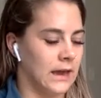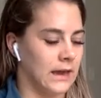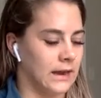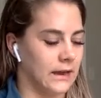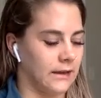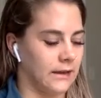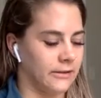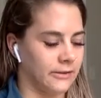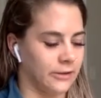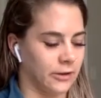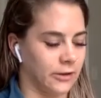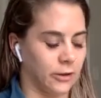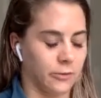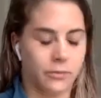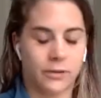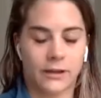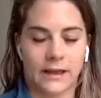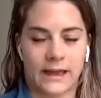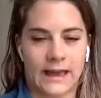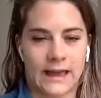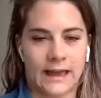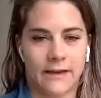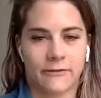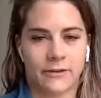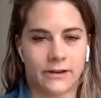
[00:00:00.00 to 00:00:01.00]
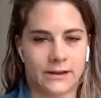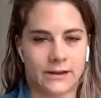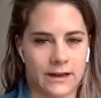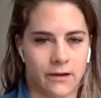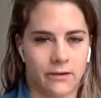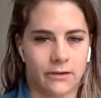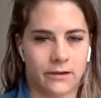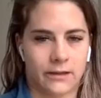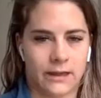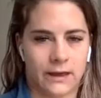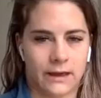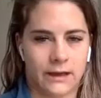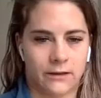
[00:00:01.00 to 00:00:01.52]
and I still play every
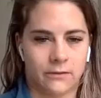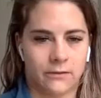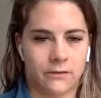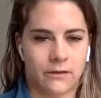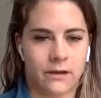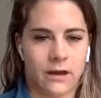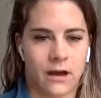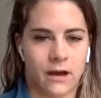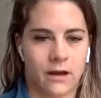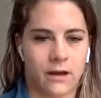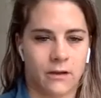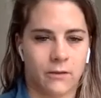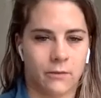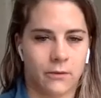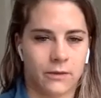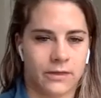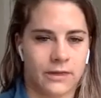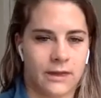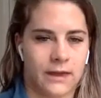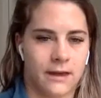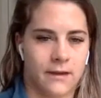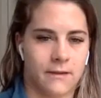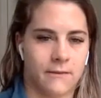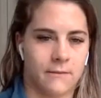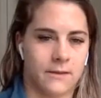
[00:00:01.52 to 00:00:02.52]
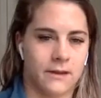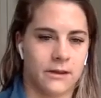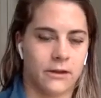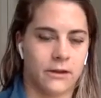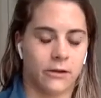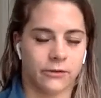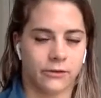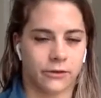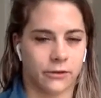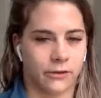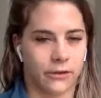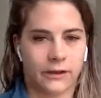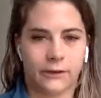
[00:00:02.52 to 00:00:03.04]
now and then with them, and
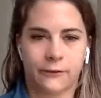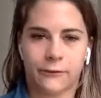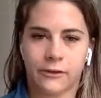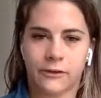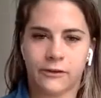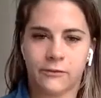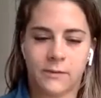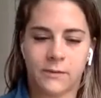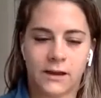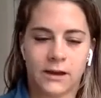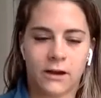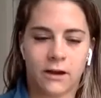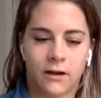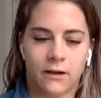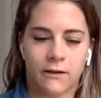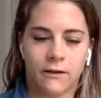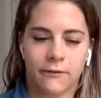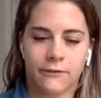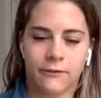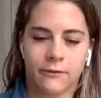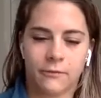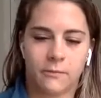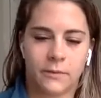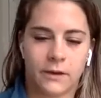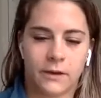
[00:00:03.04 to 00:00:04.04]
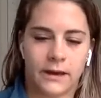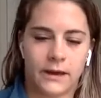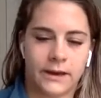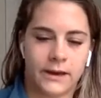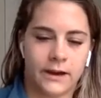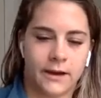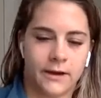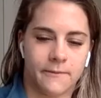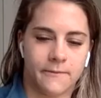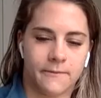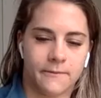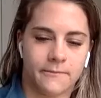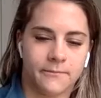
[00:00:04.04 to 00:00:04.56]
also like frisbee golf. But
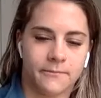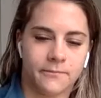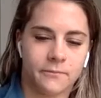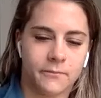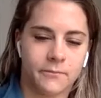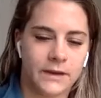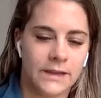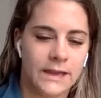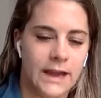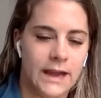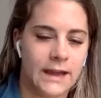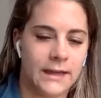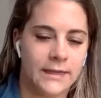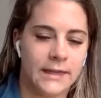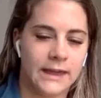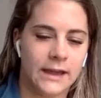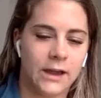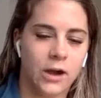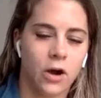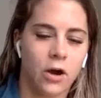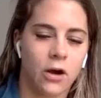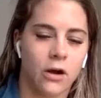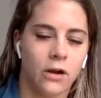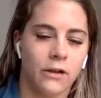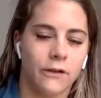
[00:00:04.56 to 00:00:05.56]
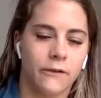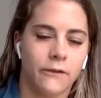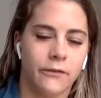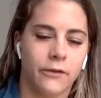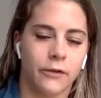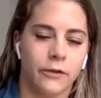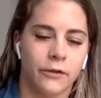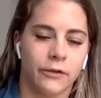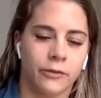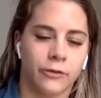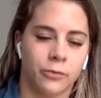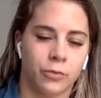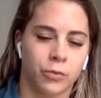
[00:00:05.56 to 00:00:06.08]
yeah, I think all of
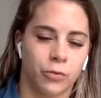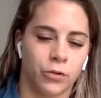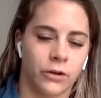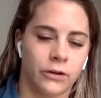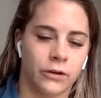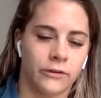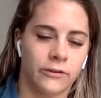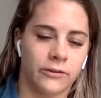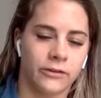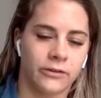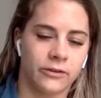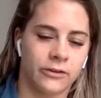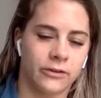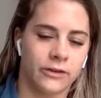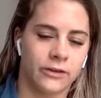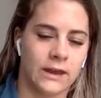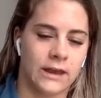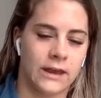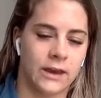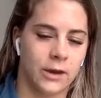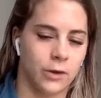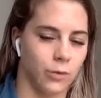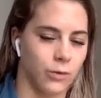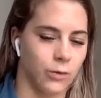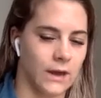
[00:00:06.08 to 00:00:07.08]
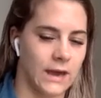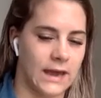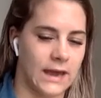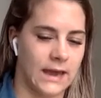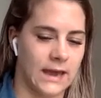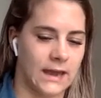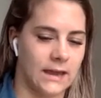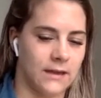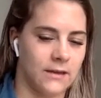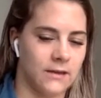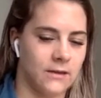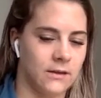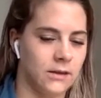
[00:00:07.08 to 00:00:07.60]
those sports in a
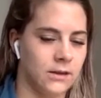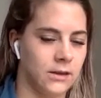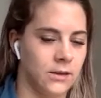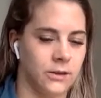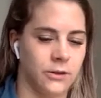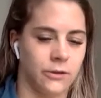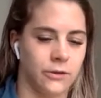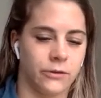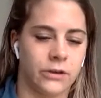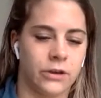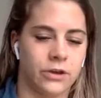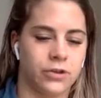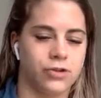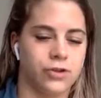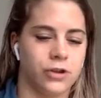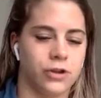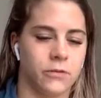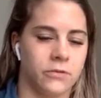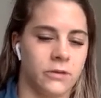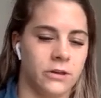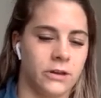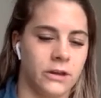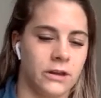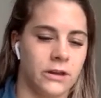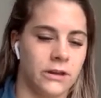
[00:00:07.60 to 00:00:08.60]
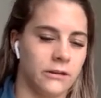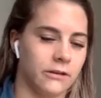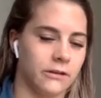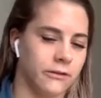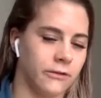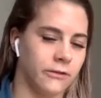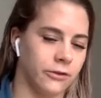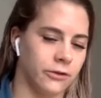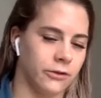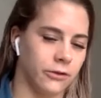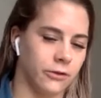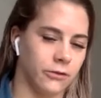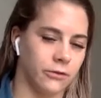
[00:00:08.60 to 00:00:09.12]
way, contributed
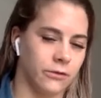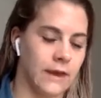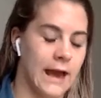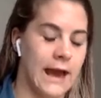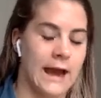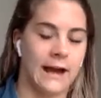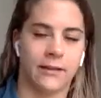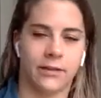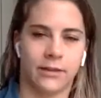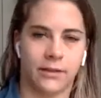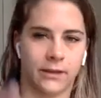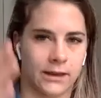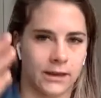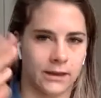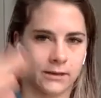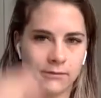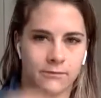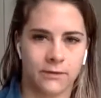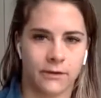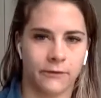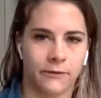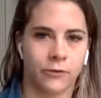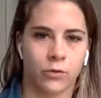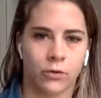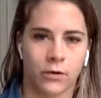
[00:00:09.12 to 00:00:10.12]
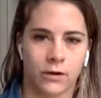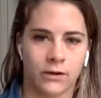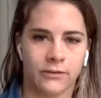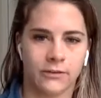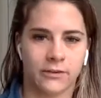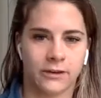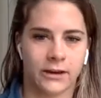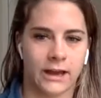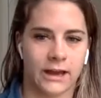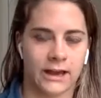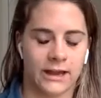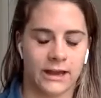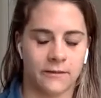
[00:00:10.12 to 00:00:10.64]
to the athlete, of course, that